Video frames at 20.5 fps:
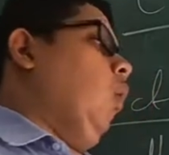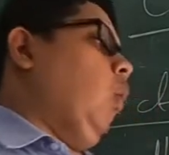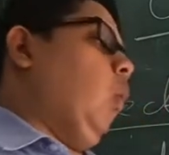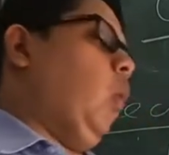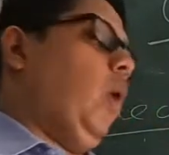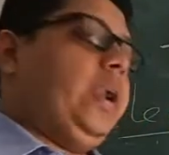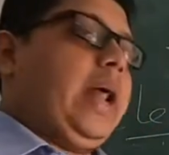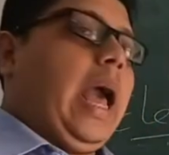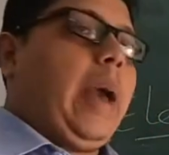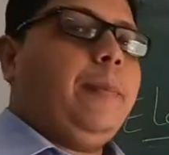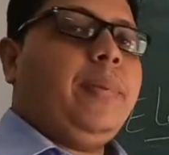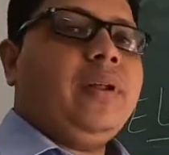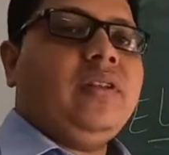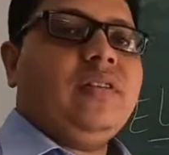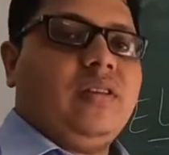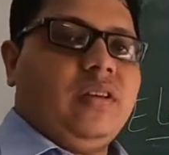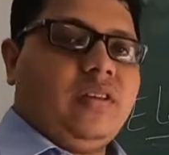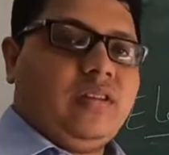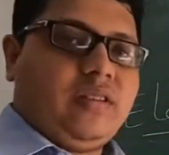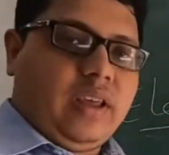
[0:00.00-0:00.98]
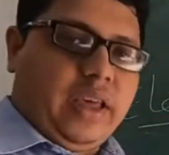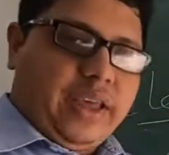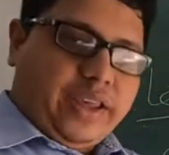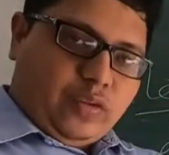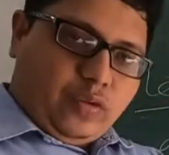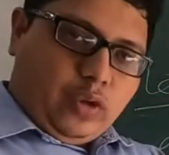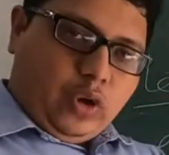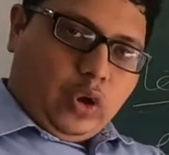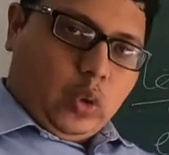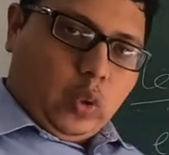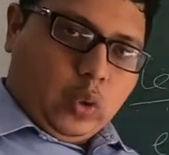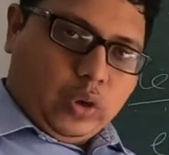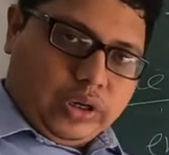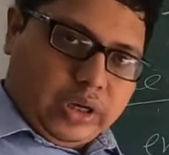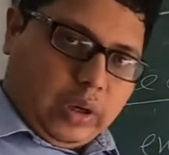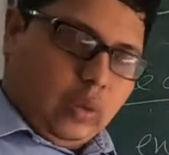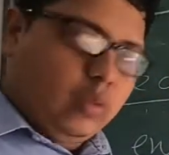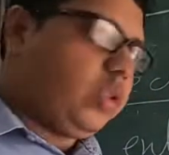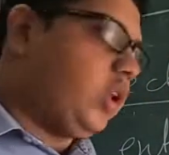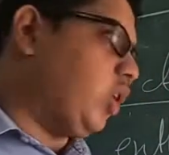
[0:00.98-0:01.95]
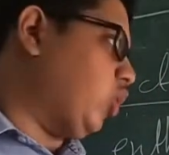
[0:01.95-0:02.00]
what happens is, as we go
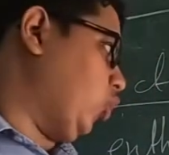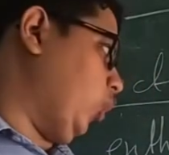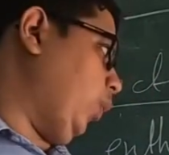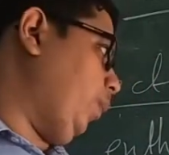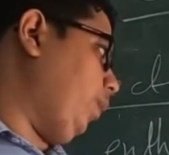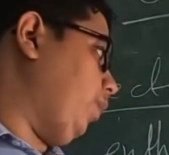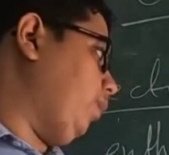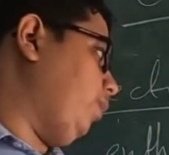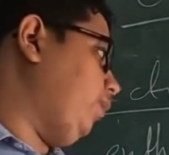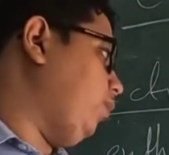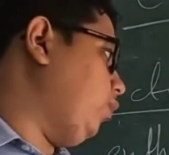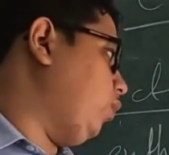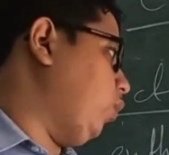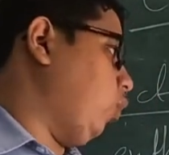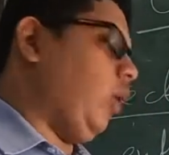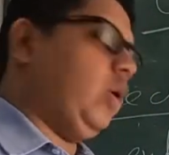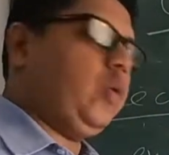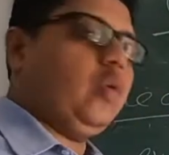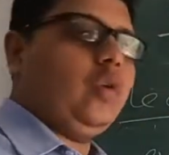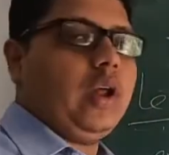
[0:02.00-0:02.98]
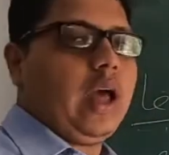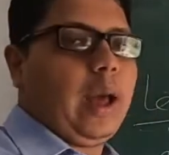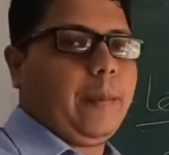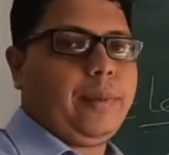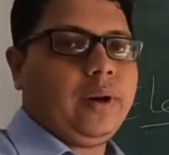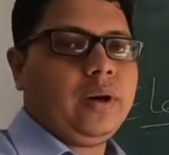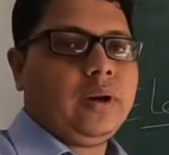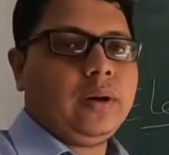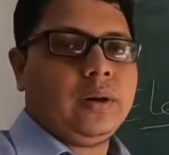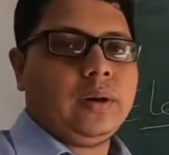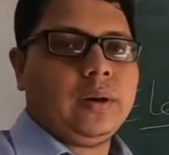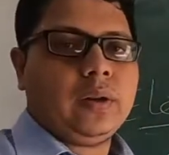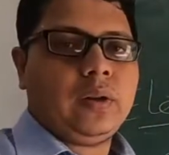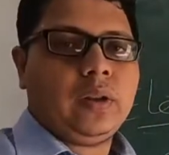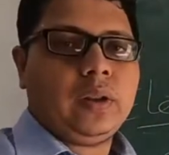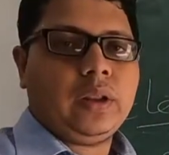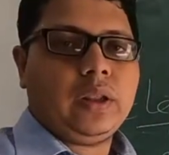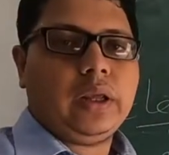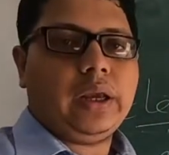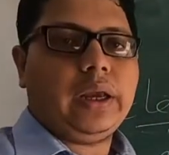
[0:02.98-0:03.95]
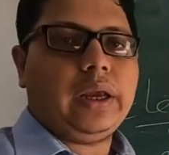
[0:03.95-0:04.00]
down the group, what will happen?
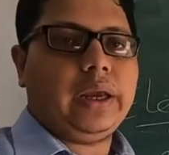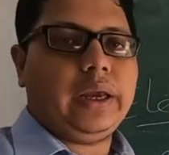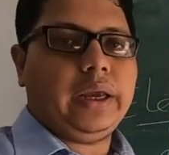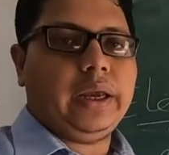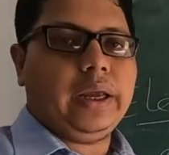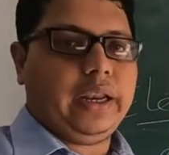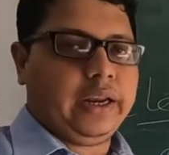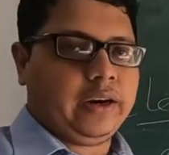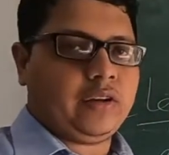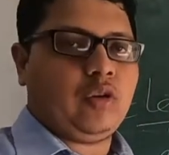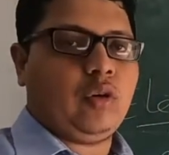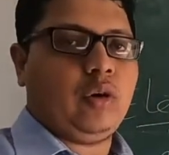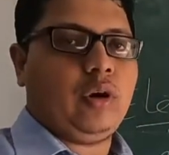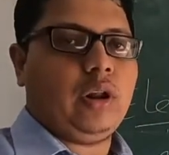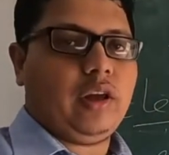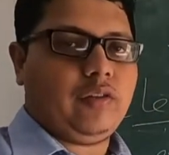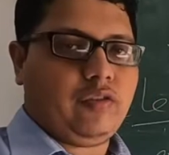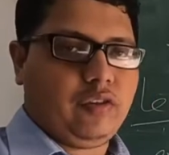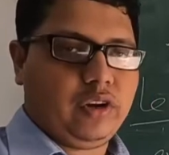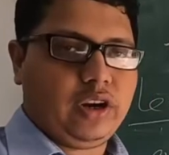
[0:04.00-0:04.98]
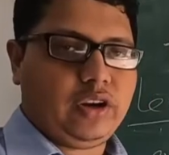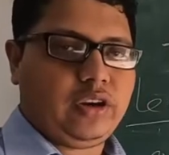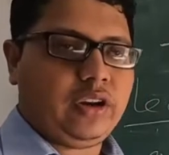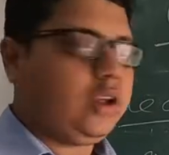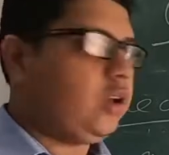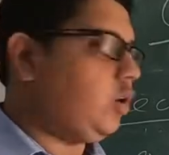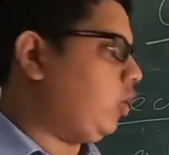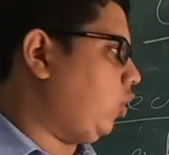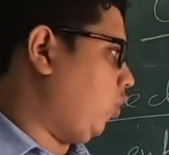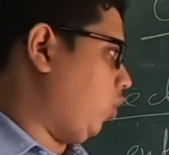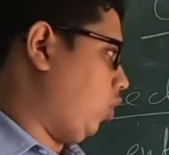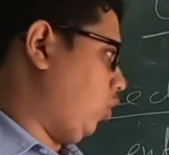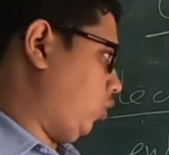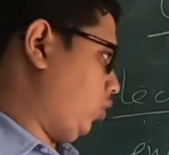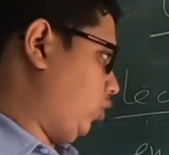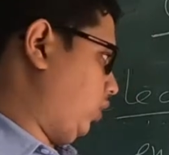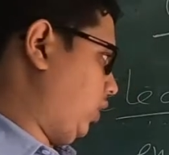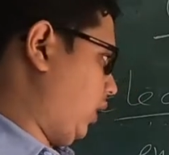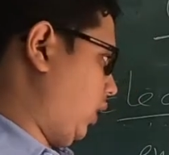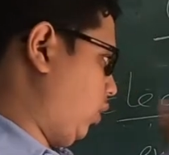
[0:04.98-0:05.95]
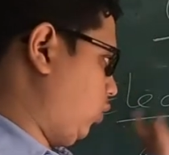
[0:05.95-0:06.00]
Electron affinity, or
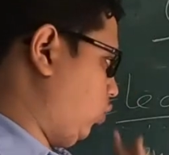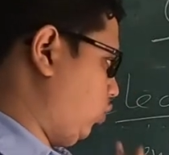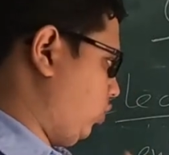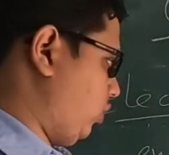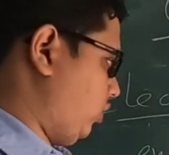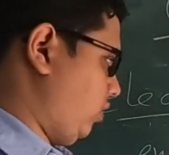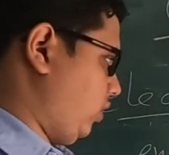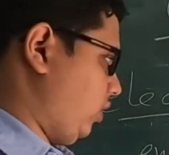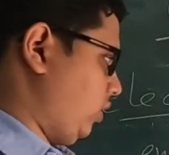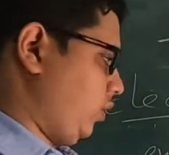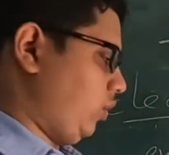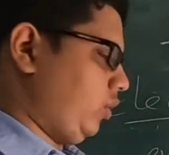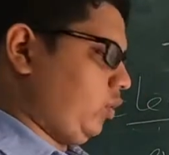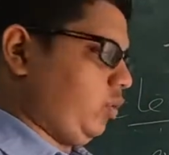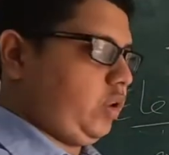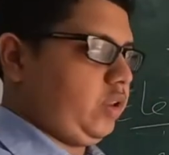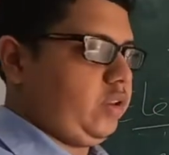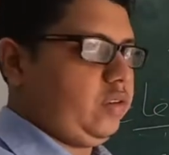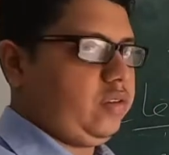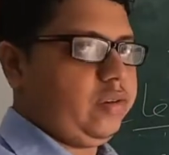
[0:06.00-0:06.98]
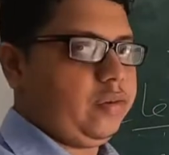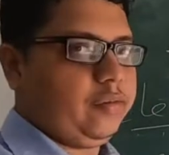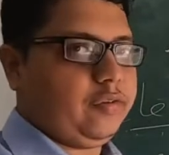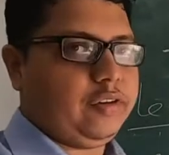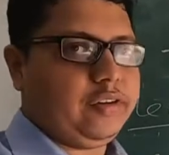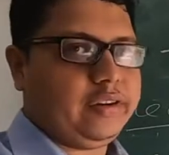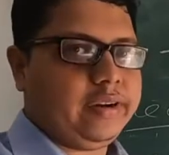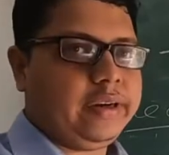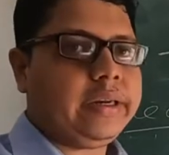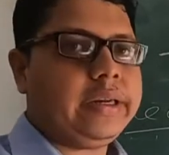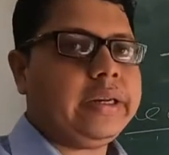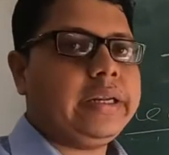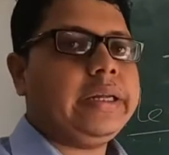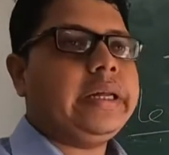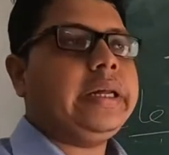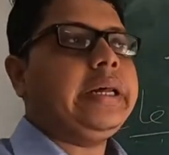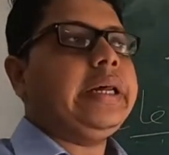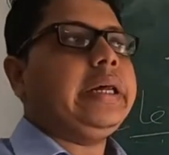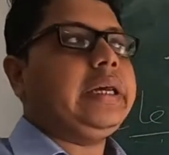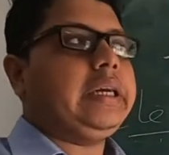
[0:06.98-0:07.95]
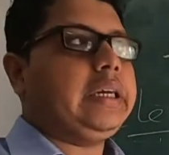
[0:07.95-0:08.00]
now known as, here you can see written,
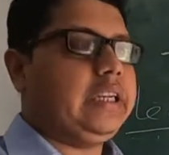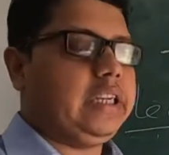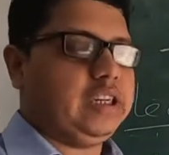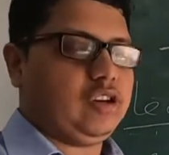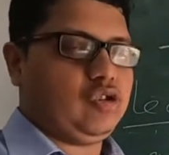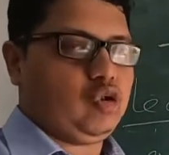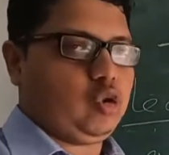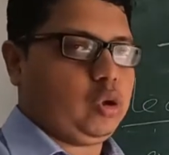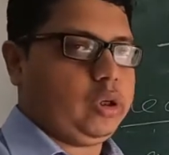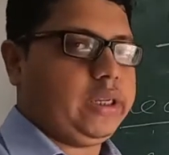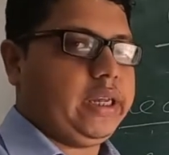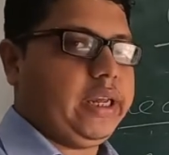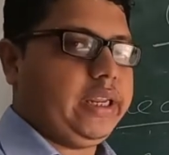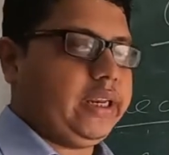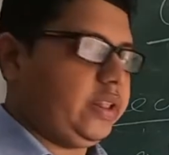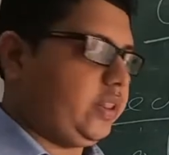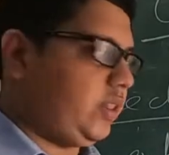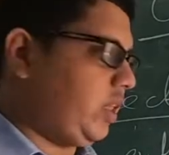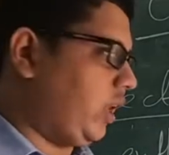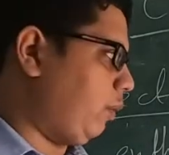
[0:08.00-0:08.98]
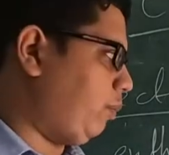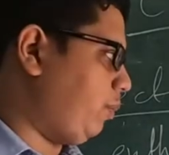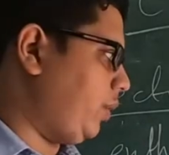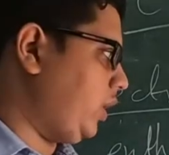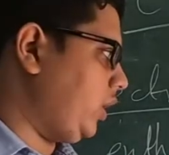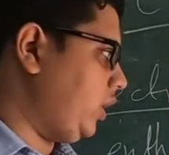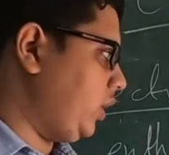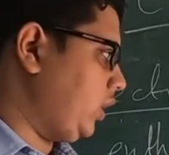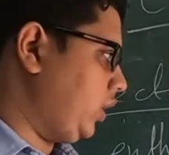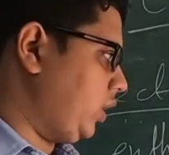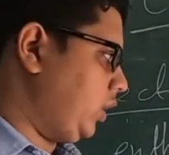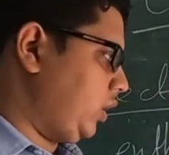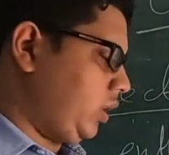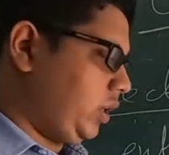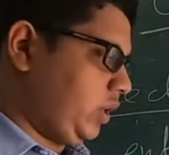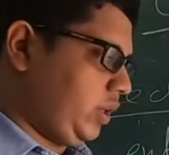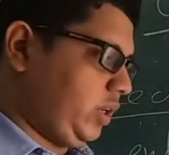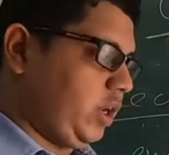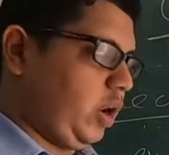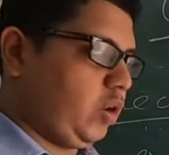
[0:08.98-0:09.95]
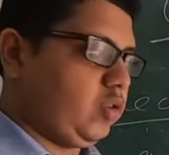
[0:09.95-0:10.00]
electron gain enthalpy
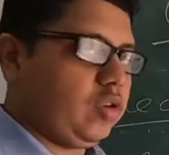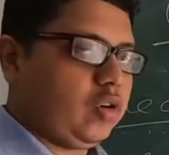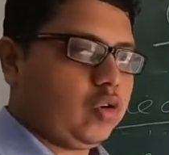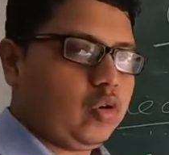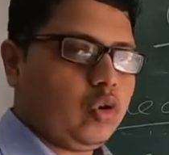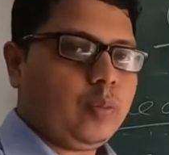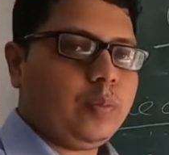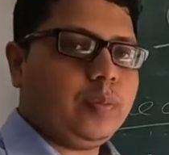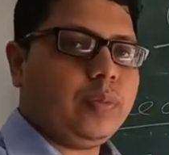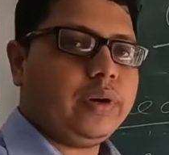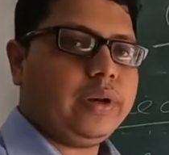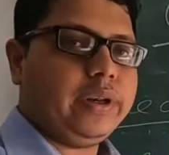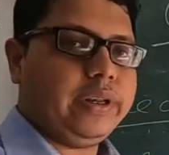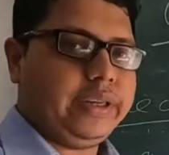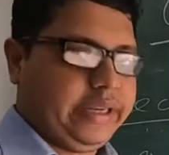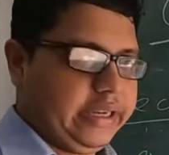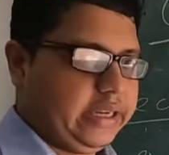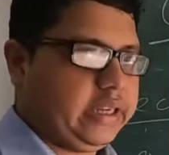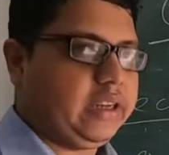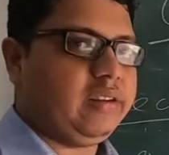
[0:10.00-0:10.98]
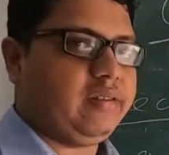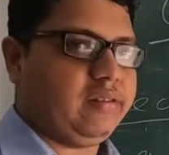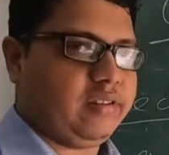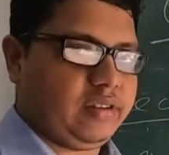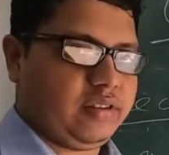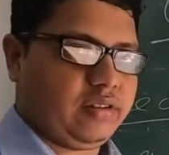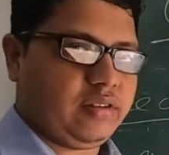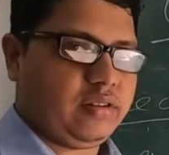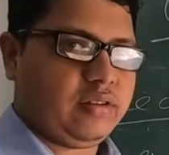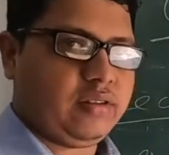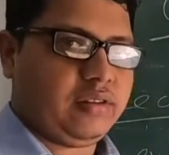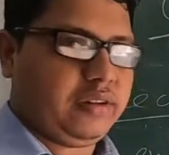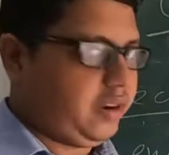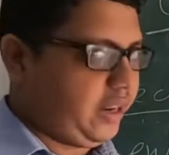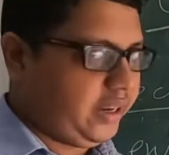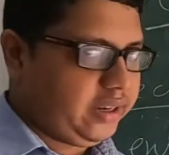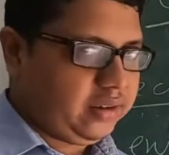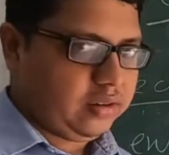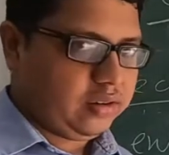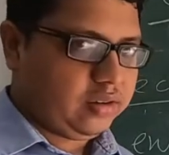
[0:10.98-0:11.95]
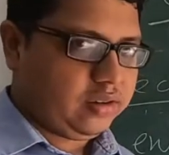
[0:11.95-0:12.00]
down the group decreases,
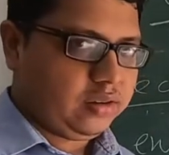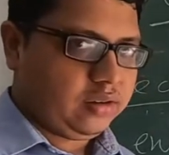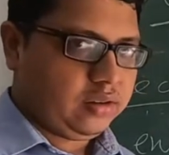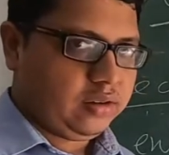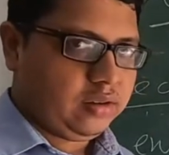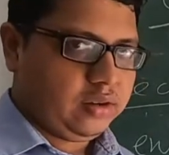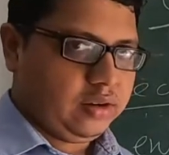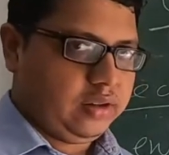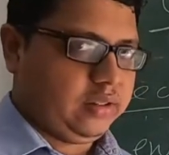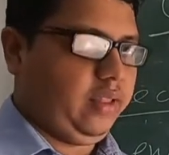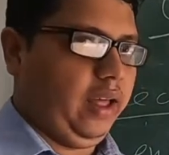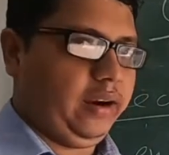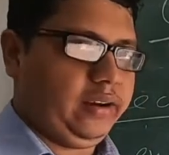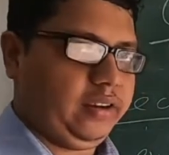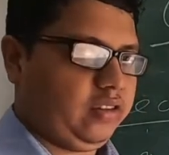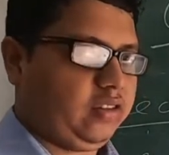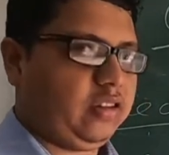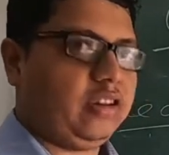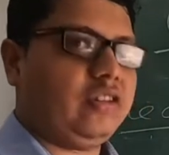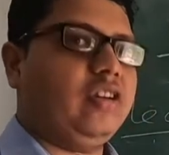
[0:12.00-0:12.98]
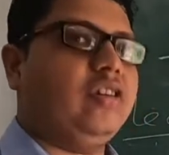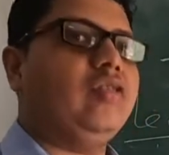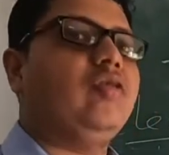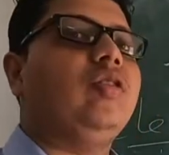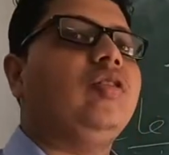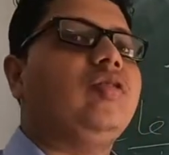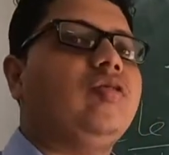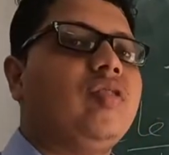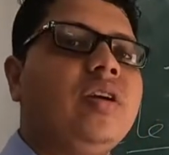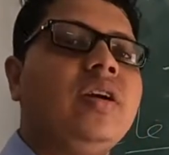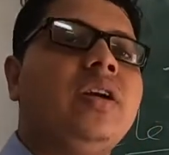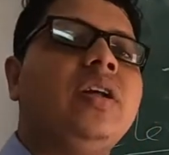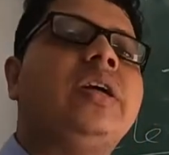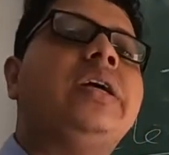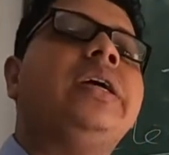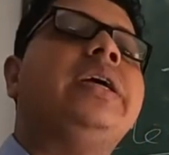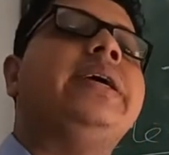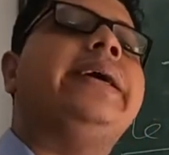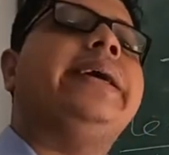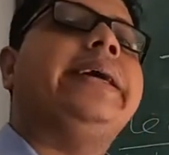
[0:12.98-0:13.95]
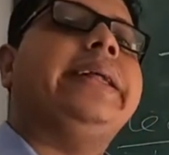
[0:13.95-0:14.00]
right? That is the general trend
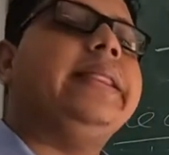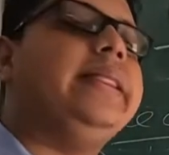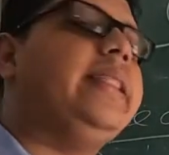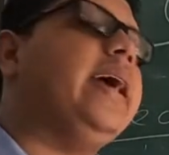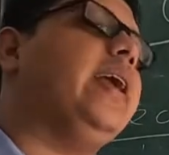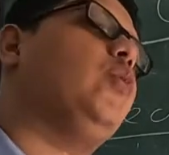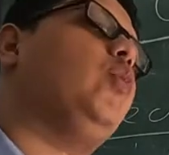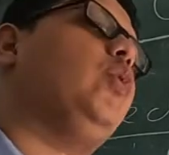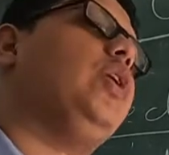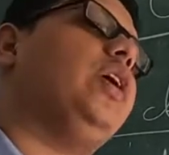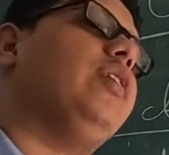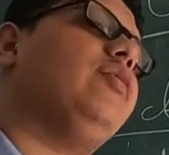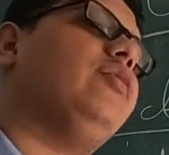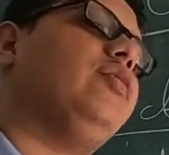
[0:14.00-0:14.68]
that we have